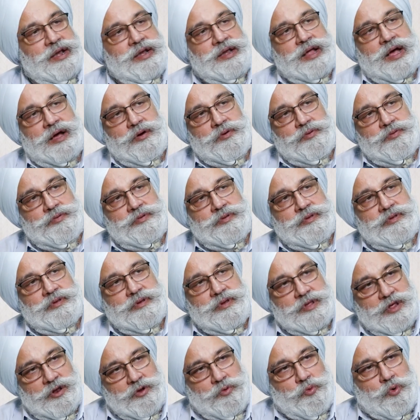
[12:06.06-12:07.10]
down,
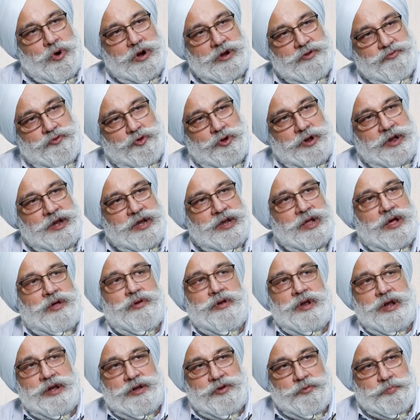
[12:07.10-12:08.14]
you know, waterfalling
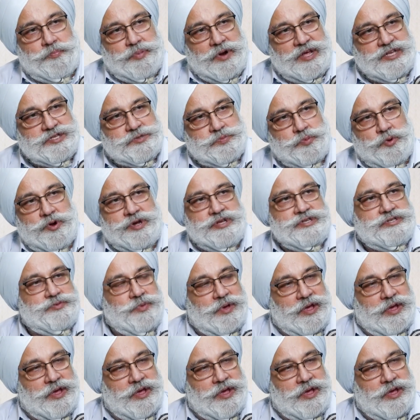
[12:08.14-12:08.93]
down into price points.